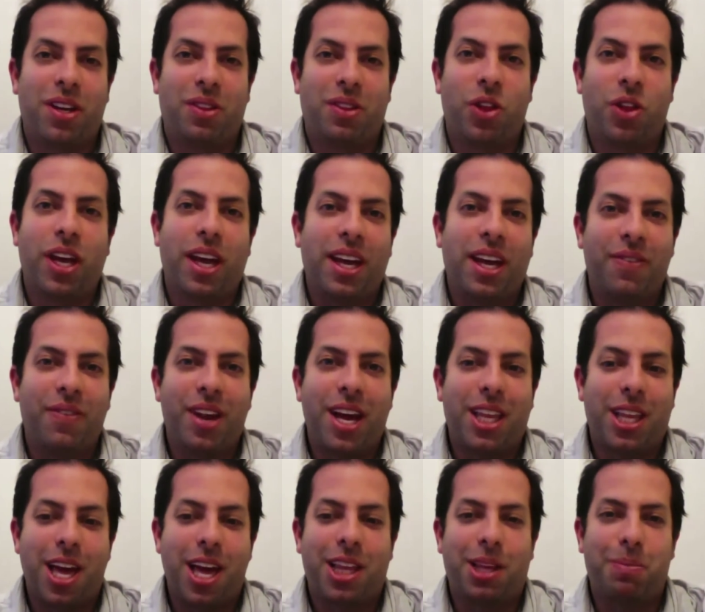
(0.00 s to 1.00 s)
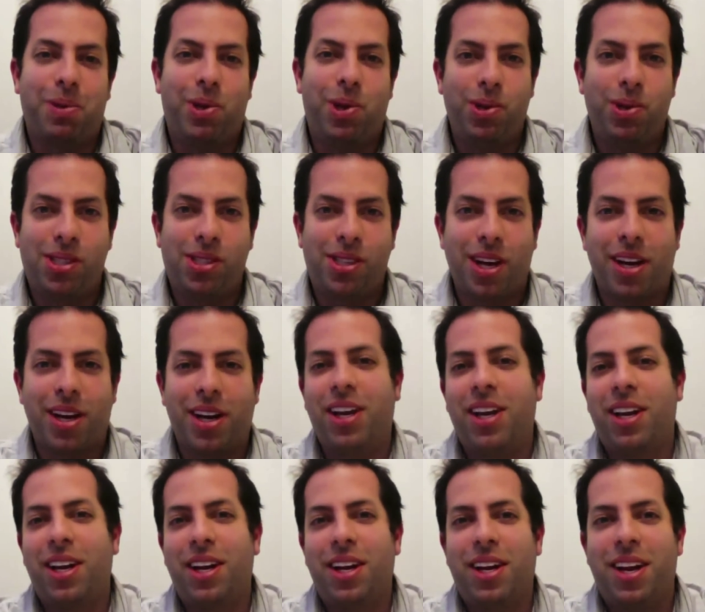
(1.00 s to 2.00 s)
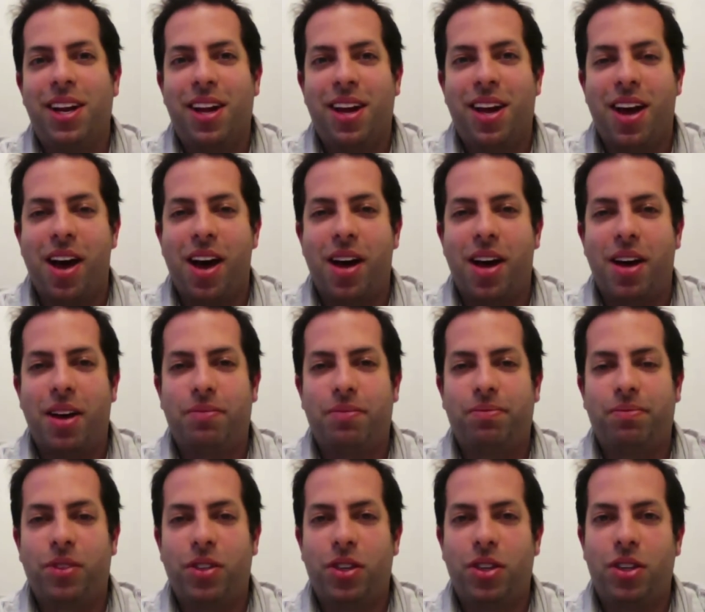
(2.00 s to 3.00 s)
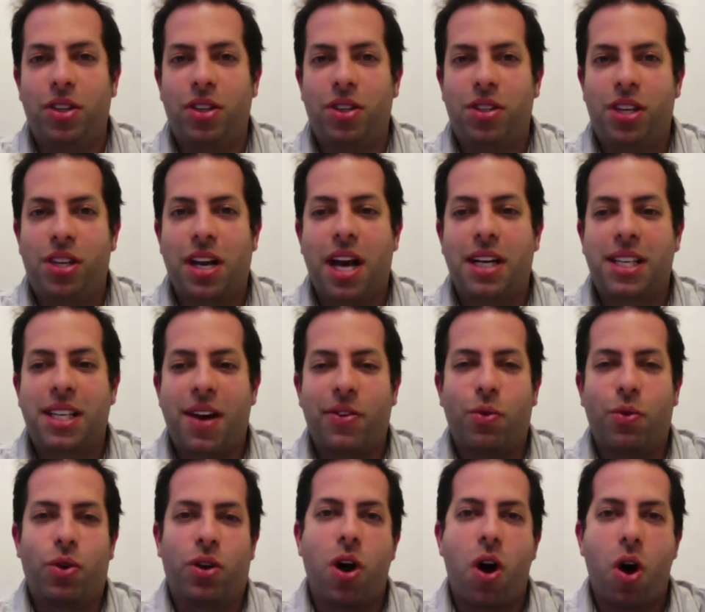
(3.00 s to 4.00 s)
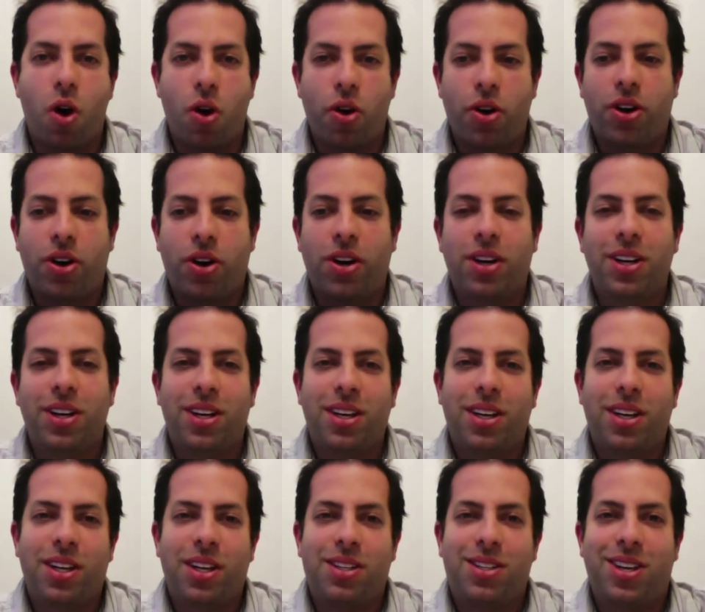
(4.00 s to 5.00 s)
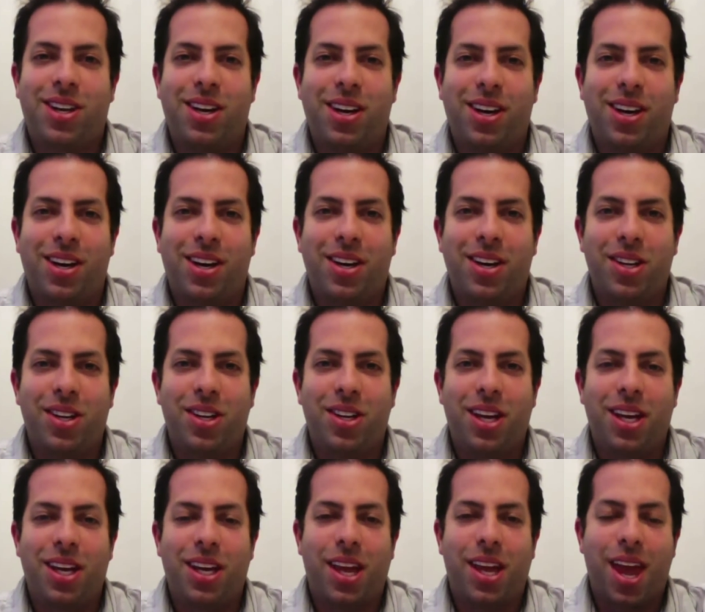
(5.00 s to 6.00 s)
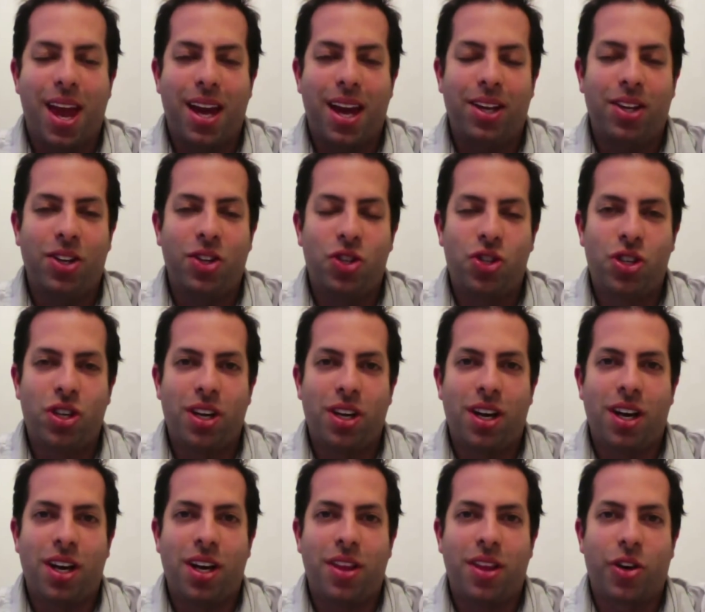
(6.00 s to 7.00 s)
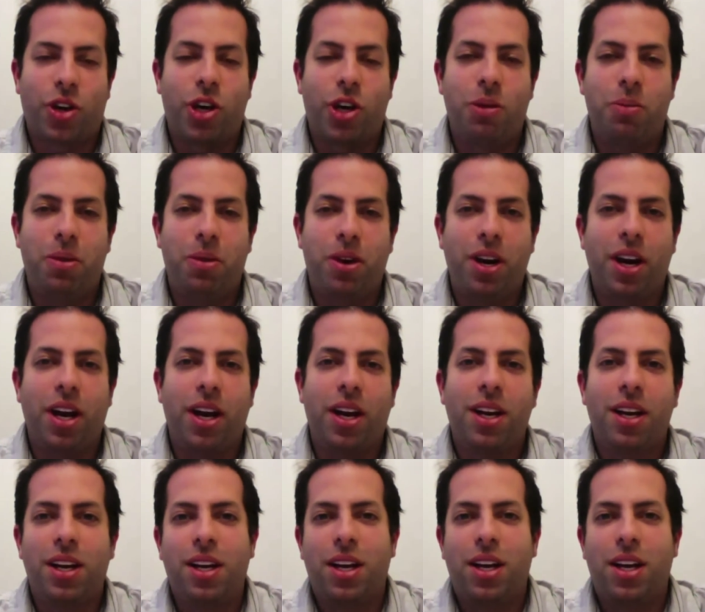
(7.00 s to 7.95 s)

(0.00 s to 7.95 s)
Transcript: looking even at the Pew study, some guys have to work harder to engage their community.